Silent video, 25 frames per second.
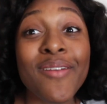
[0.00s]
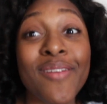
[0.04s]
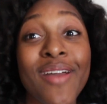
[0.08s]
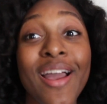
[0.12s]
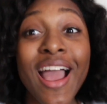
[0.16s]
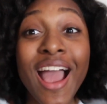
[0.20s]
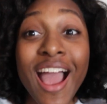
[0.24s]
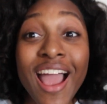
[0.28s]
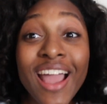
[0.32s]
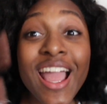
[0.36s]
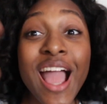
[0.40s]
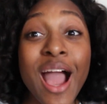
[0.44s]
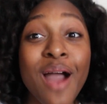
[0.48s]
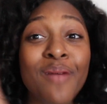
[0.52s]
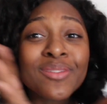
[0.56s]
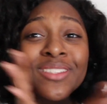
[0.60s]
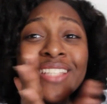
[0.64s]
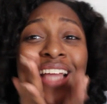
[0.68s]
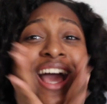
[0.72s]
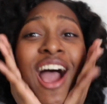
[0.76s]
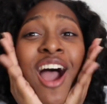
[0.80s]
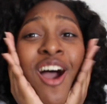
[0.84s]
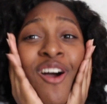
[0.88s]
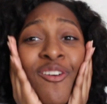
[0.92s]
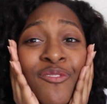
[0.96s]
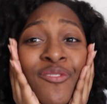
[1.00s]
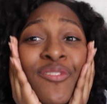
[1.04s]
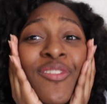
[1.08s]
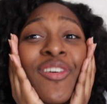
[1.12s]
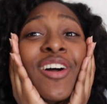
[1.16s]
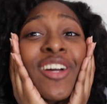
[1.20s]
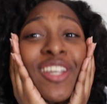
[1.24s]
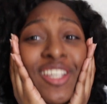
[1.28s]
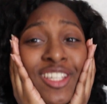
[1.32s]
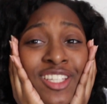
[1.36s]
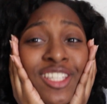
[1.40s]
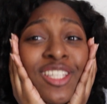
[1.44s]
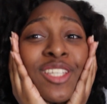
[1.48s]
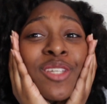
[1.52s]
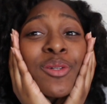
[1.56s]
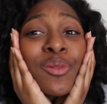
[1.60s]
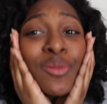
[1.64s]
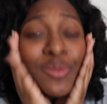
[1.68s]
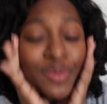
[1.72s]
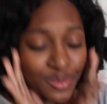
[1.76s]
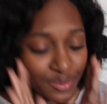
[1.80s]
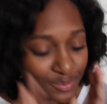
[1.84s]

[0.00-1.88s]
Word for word: Baby, I'm down with you.